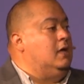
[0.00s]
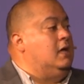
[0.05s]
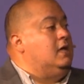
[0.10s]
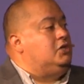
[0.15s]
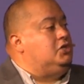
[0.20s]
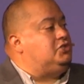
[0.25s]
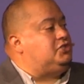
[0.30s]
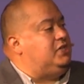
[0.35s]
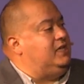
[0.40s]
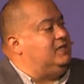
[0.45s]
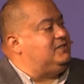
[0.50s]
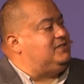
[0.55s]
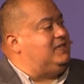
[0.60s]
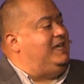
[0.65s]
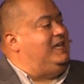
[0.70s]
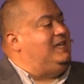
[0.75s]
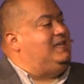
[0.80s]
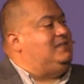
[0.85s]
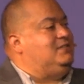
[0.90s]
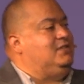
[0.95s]
You see, it's
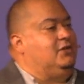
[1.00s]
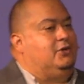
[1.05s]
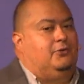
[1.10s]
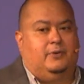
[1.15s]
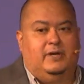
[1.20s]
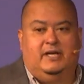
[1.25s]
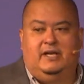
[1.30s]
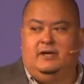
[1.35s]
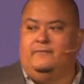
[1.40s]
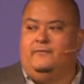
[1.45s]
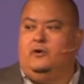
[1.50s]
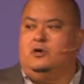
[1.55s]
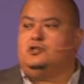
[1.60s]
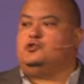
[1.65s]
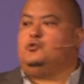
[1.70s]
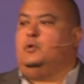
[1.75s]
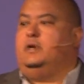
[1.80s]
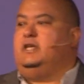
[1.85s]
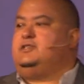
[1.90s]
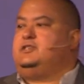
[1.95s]
easy to read in verse
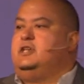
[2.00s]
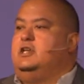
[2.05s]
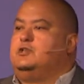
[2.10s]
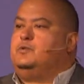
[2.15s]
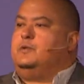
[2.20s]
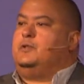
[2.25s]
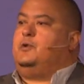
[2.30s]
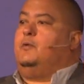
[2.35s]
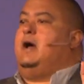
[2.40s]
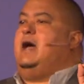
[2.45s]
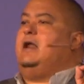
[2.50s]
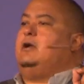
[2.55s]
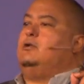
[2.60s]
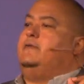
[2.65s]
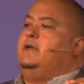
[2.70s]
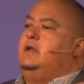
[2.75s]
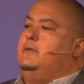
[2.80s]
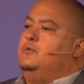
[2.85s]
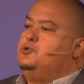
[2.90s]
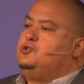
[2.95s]
26 when the writer of
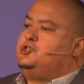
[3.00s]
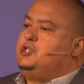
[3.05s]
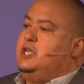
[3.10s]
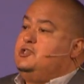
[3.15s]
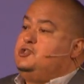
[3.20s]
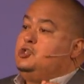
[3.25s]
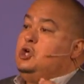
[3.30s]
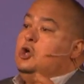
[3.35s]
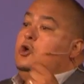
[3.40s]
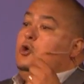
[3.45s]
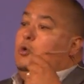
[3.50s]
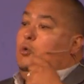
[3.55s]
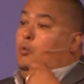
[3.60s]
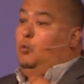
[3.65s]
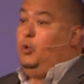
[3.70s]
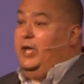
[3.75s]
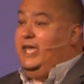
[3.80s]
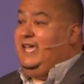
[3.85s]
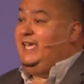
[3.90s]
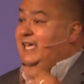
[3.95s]
Hebrews says,
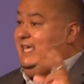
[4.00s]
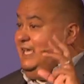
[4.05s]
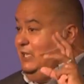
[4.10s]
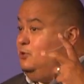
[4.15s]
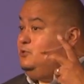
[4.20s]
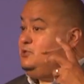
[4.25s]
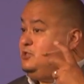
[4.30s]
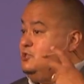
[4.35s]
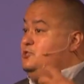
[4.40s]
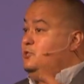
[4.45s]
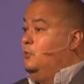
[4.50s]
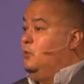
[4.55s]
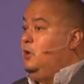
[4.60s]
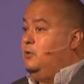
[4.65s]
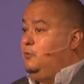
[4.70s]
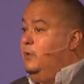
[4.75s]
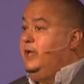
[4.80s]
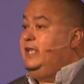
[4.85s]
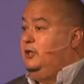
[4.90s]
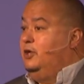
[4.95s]
we, he uses the word
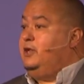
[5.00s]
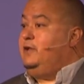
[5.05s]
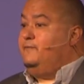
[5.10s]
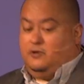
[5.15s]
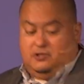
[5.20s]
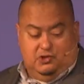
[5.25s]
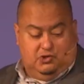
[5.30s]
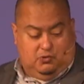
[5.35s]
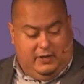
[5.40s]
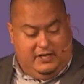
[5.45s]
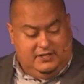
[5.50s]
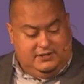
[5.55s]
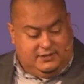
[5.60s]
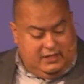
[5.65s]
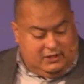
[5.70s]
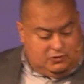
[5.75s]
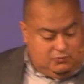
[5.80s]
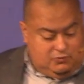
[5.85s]
we. Look at verse 26.